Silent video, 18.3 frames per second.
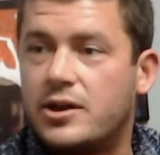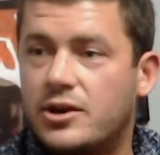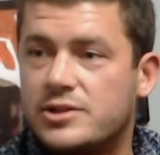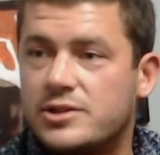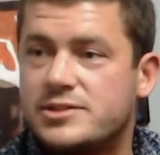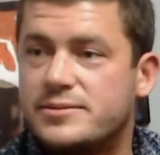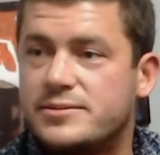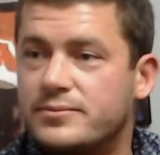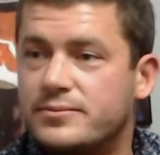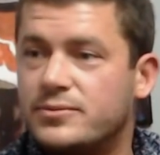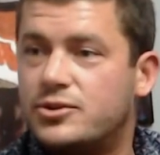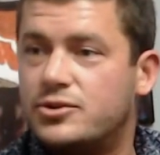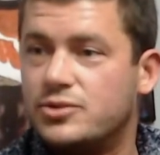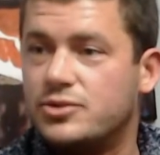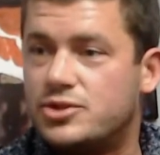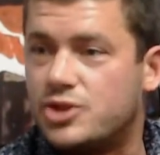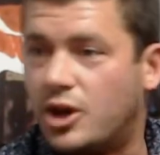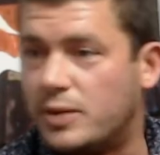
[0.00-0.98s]
got some
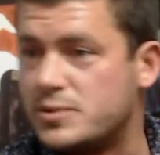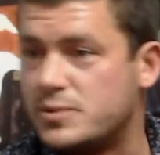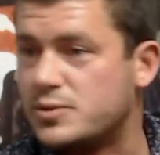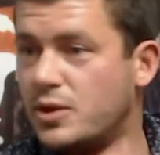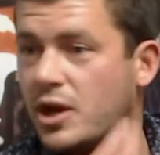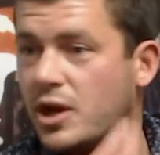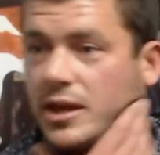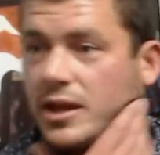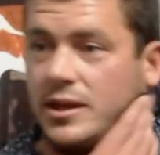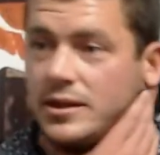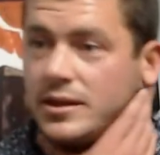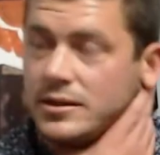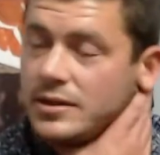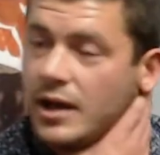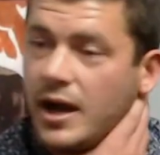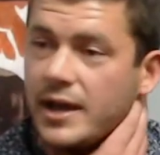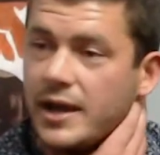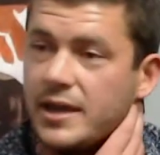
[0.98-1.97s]
good jobs working
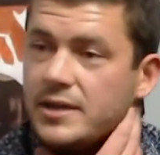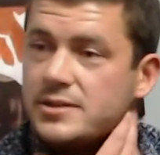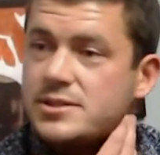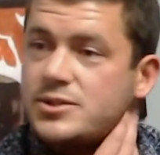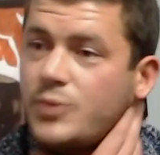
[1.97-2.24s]
in